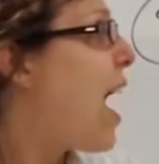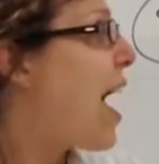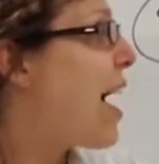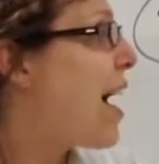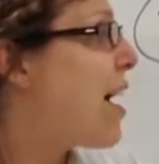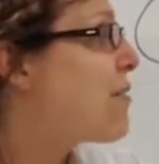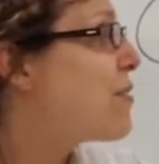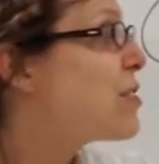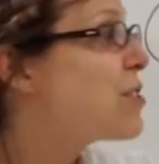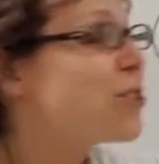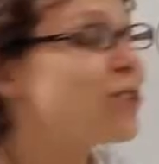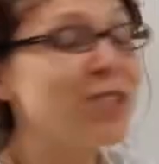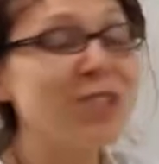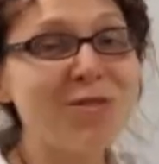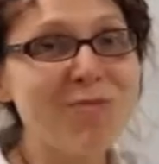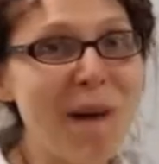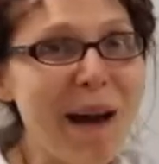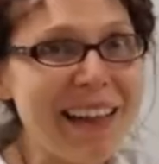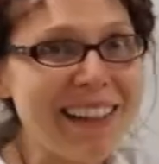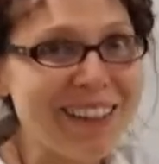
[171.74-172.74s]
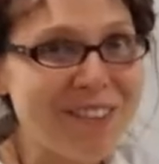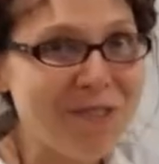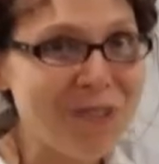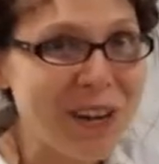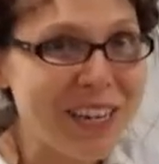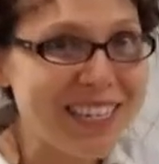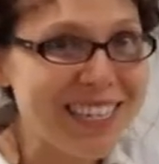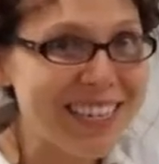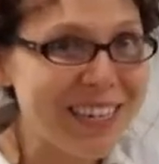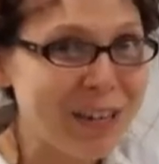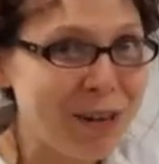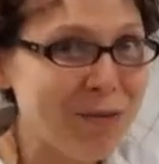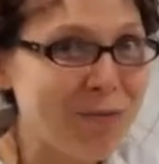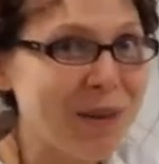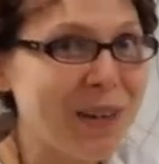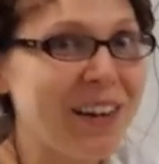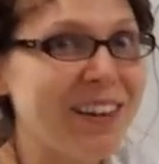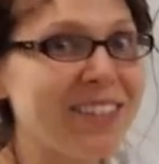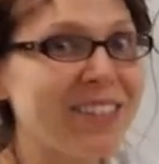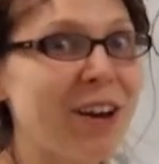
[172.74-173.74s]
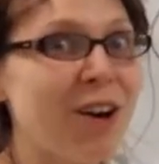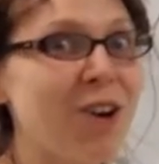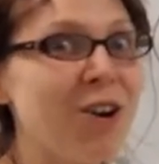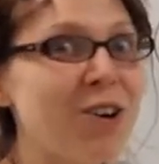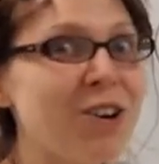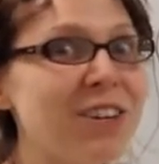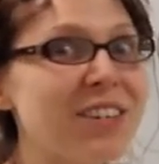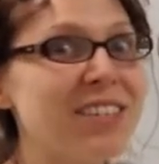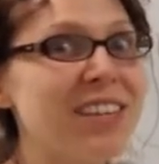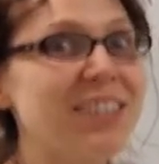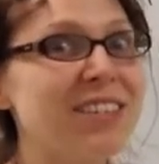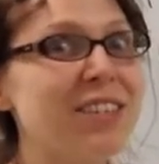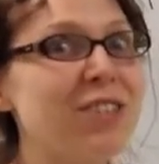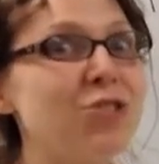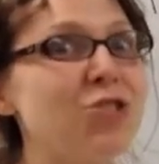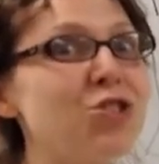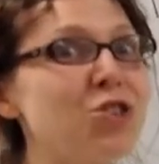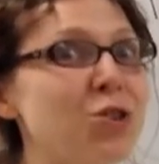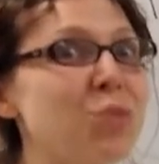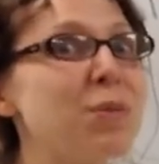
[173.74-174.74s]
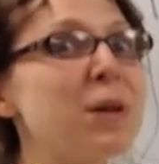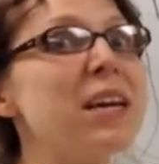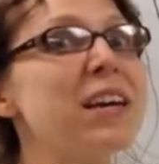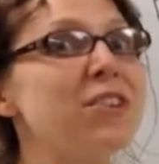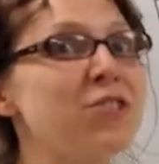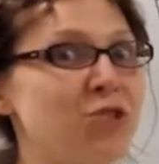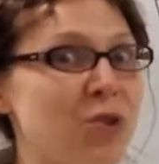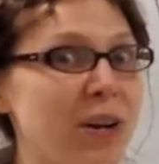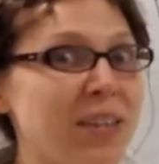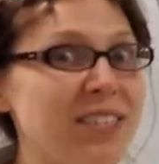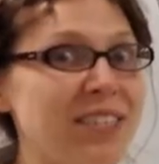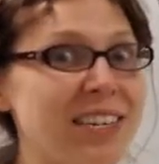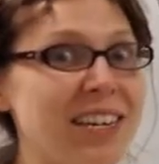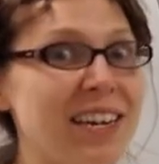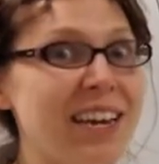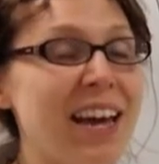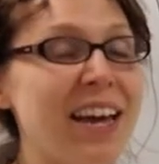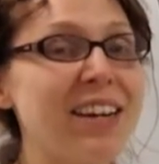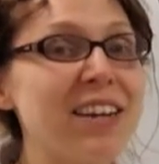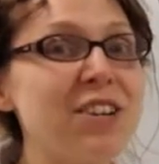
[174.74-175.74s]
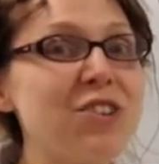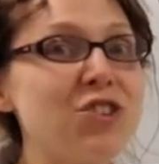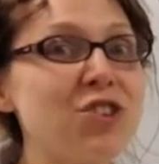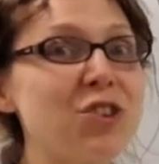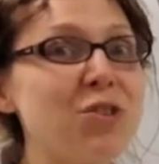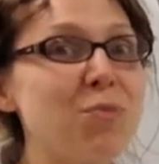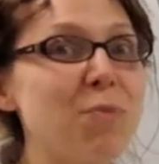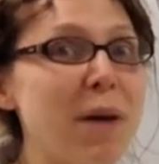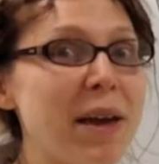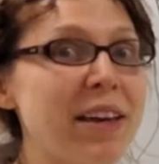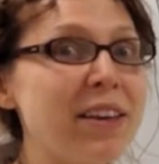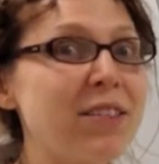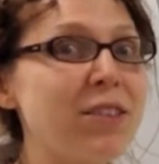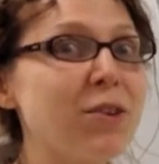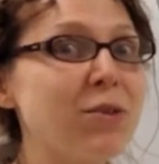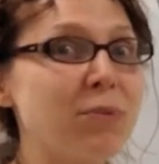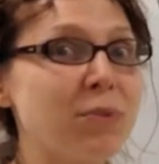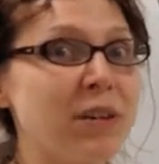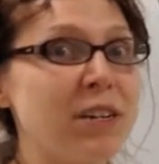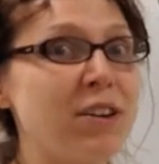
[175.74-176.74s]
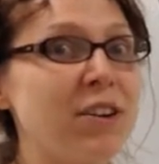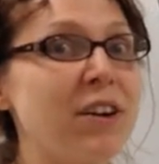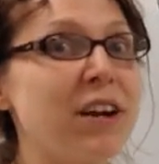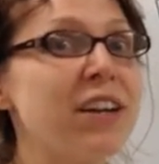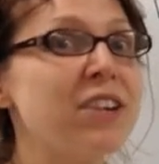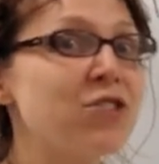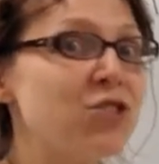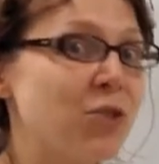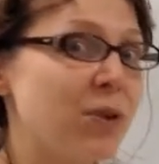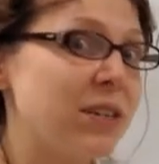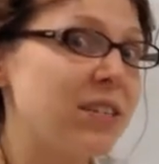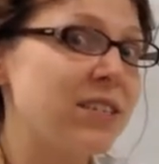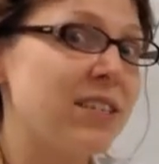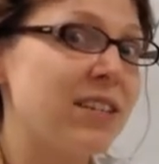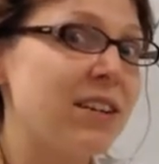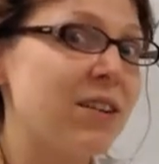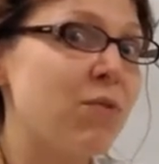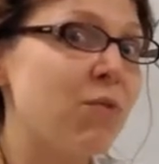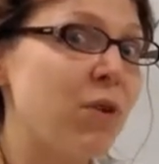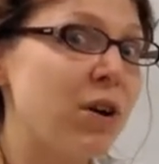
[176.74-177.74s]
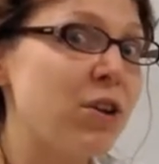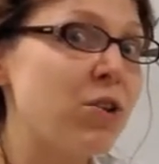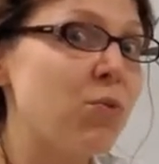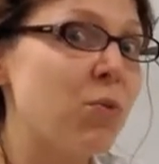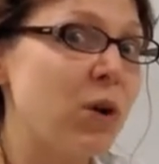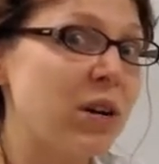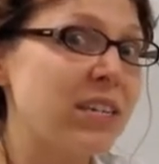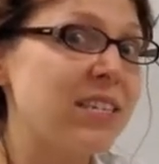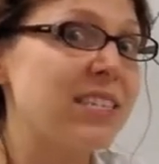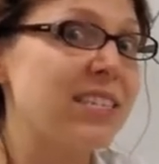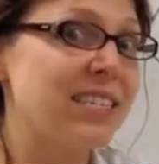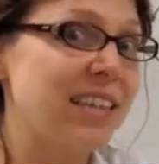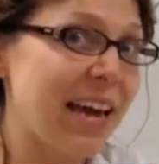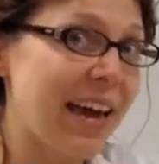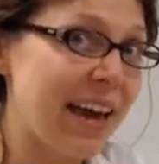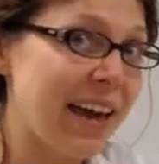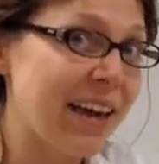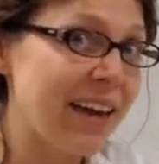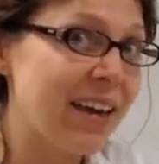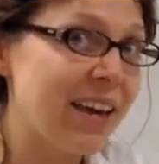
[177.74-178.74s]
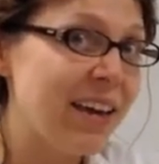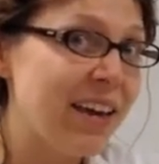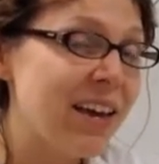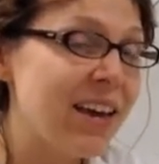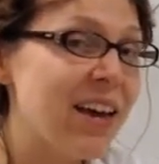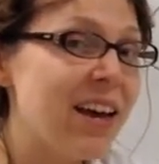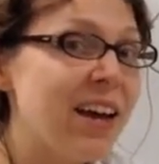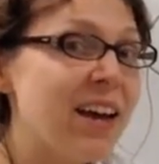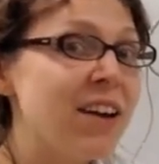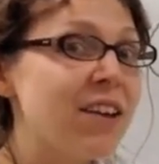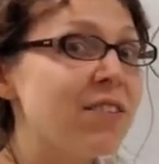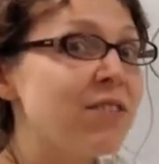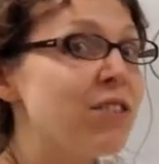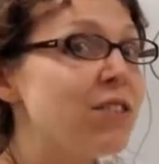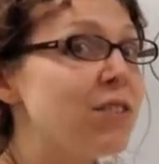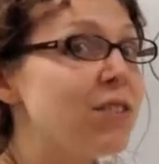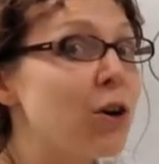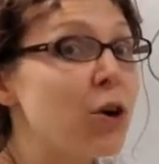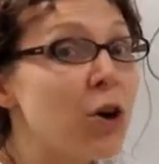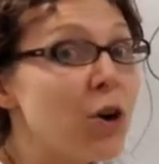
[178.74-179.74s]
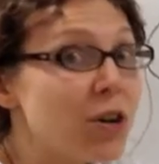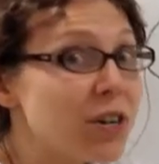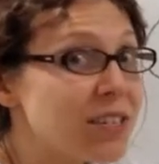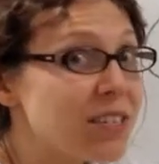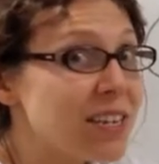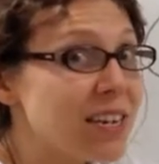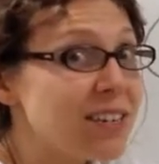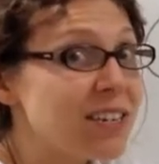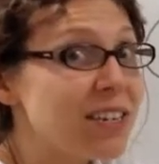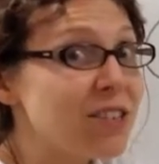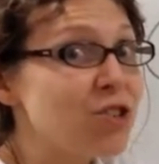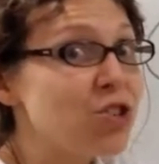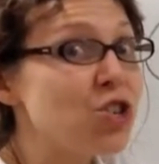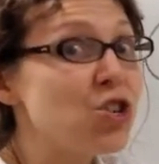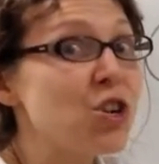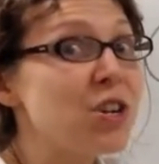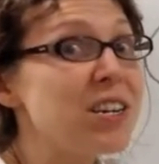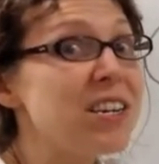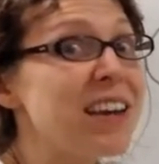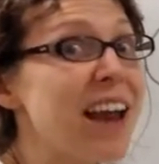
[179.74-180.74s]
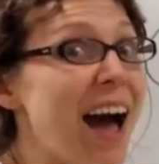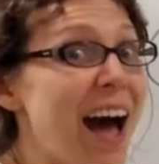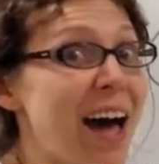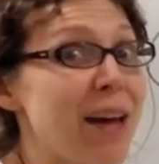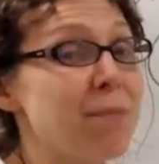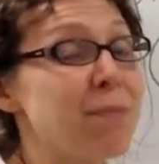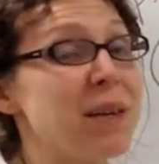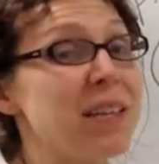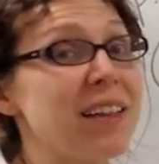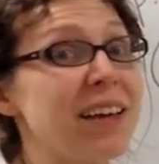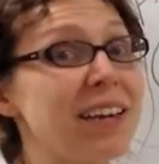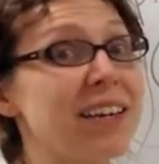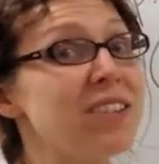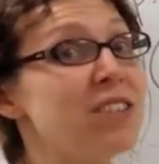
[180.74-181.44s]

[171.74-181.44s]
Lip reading: I have a little smiley face here because a hook sentence should be interesting and it should make the reader interested in what you want to say. The hook sentence should not be like